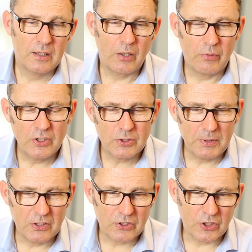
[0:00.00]
Now this
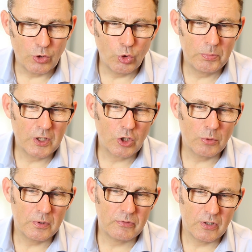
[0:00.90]
means the opening
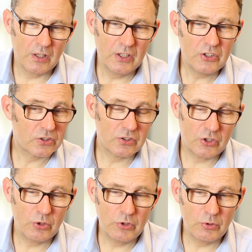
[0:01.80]
up of at least
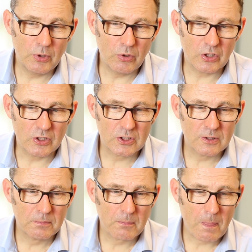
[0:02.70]
two new markets.
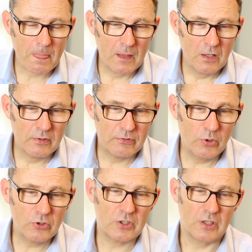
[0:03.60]

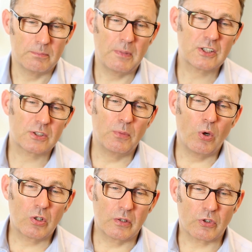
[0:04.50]
Firstly, the mass
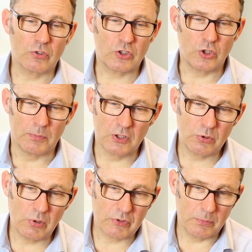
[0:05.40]
market of consumers
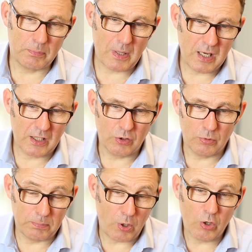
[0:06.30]
who have to buy
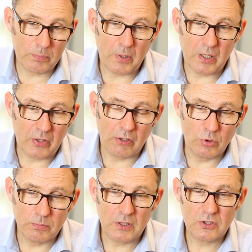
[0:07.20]
or part buy their
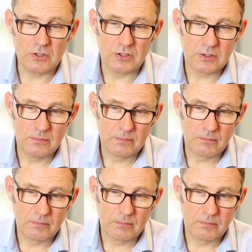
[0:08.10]
own medicines.